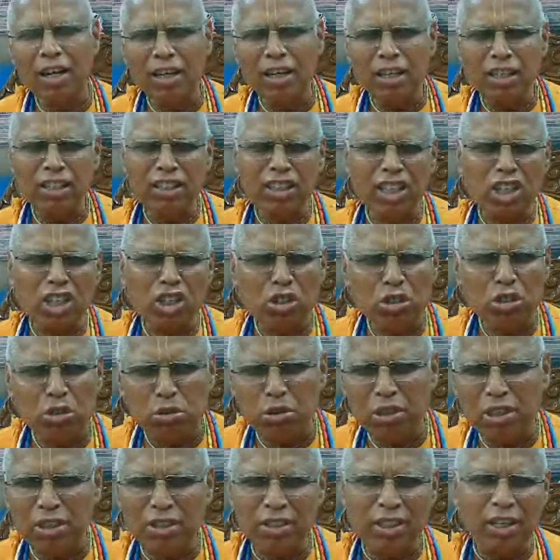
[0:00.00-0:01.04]
Khaite
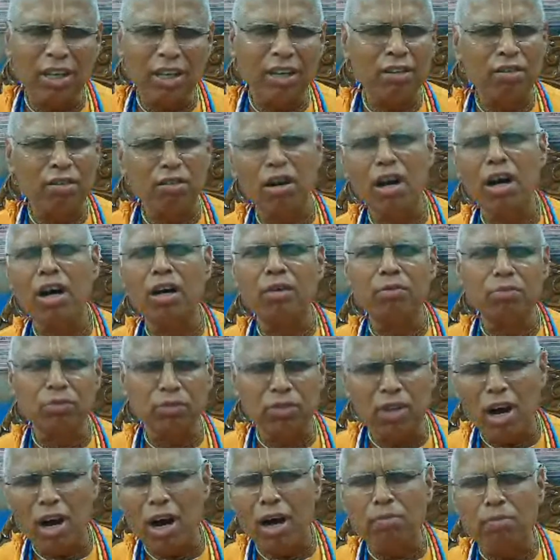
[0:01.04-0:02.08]
Suite
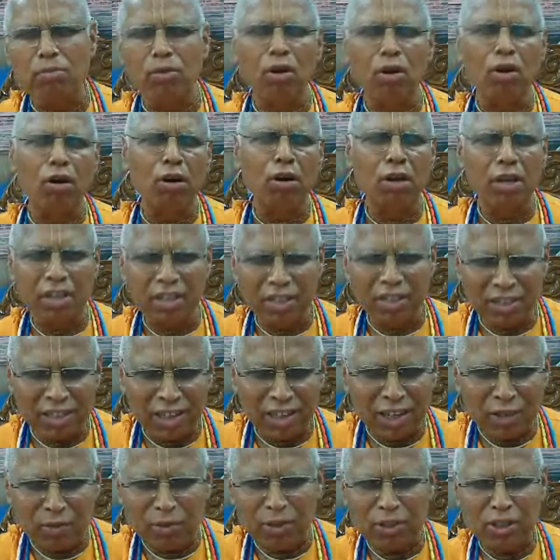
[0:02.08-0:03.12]
Ram Nam Loy,
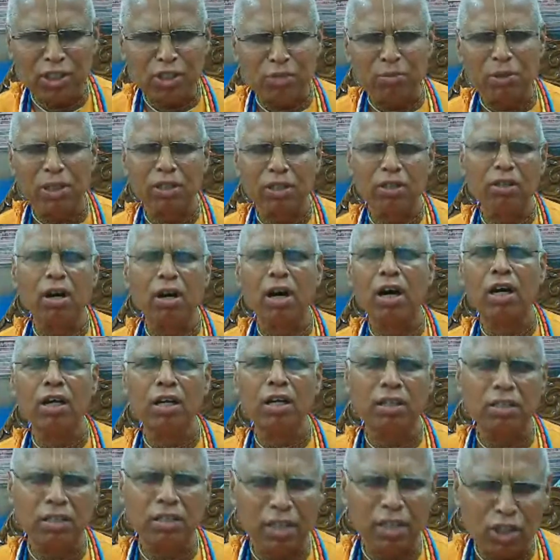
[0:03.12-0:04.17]
that was his mother.
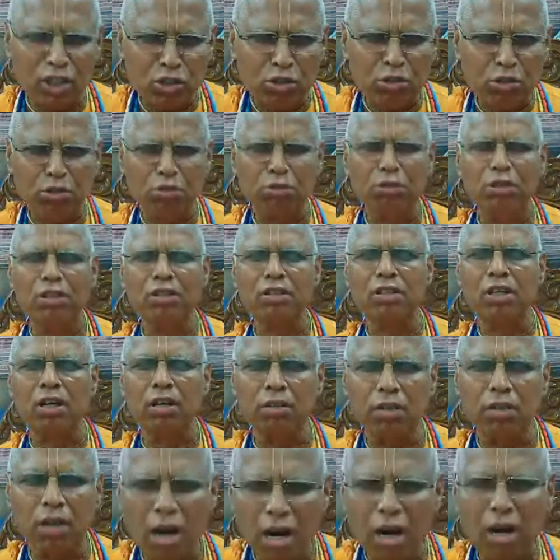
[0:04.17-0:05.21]
Khaite Suite
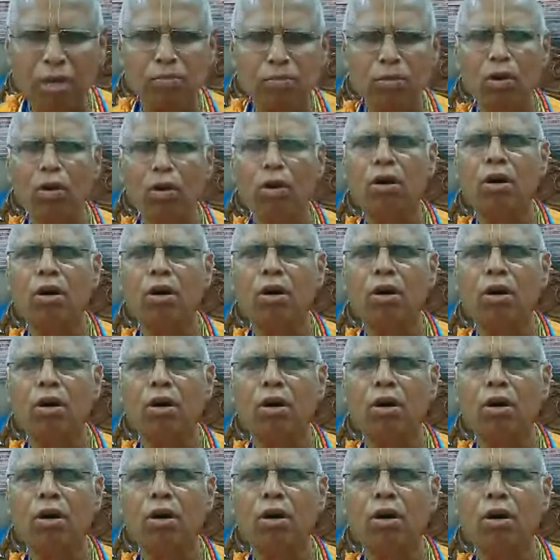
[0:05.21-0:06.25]
Nam Loy.
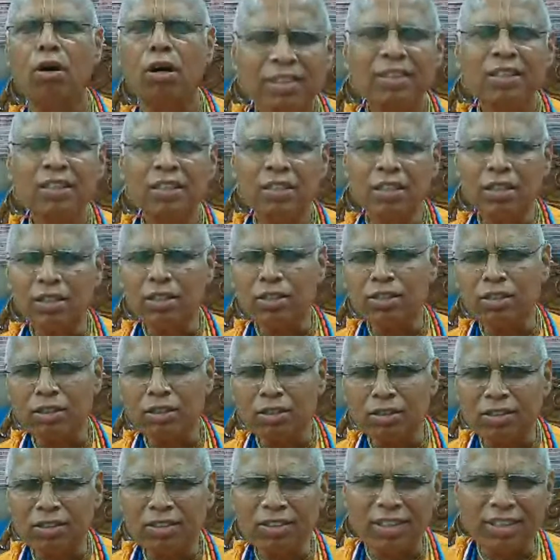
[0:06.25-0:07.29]
You
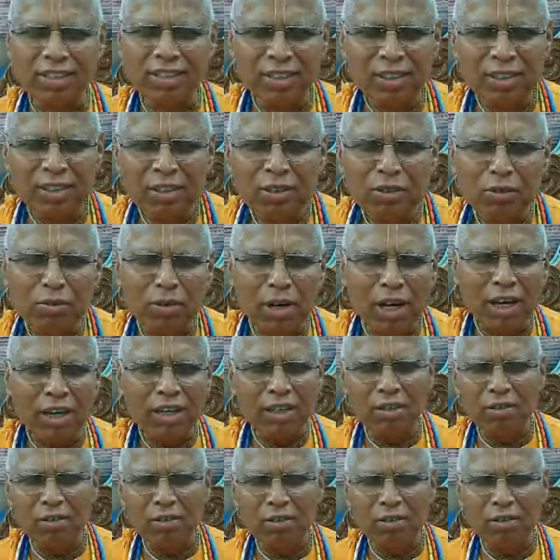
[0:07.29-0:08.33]
should, while
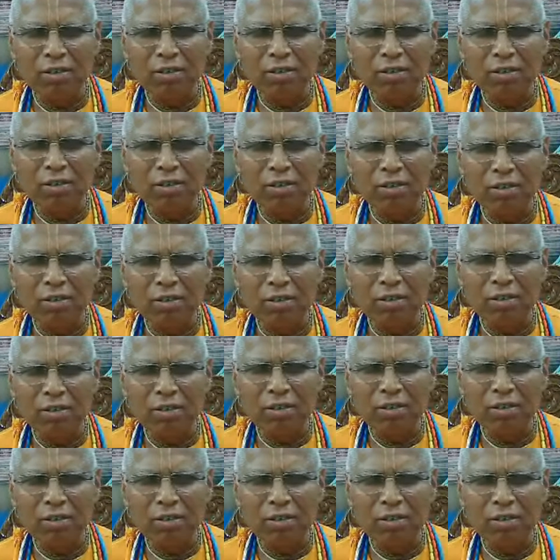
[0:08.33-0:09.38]
you're
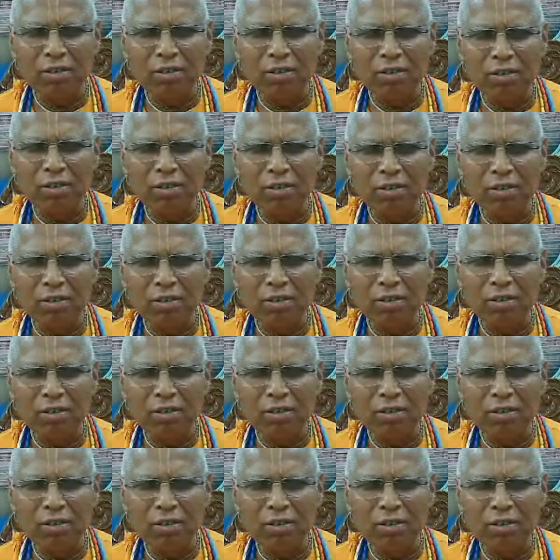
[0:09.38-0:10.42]
Khaite eating,
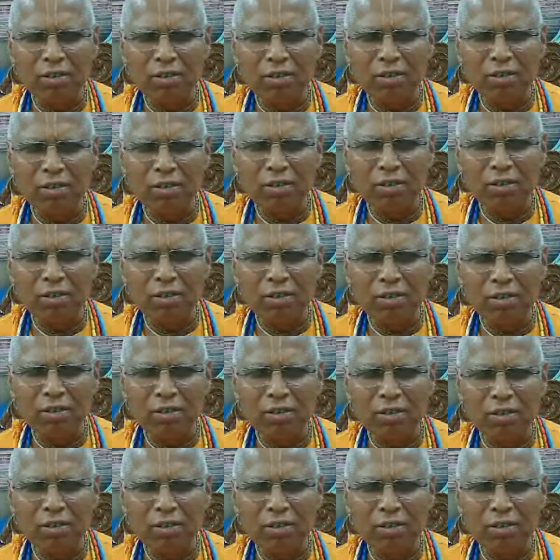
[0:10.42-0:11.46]
Suite
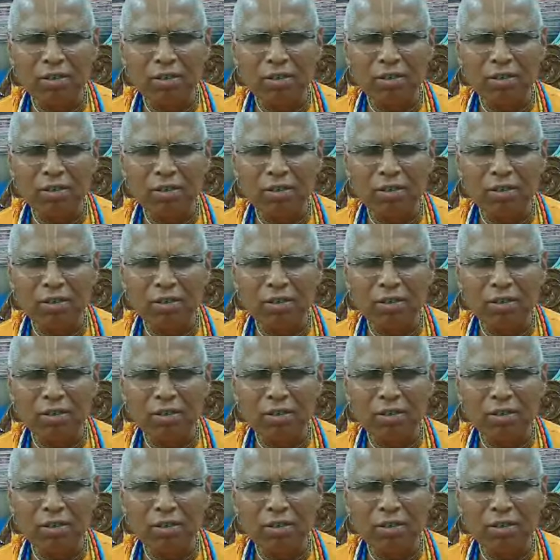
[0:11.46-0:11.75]
sleeping,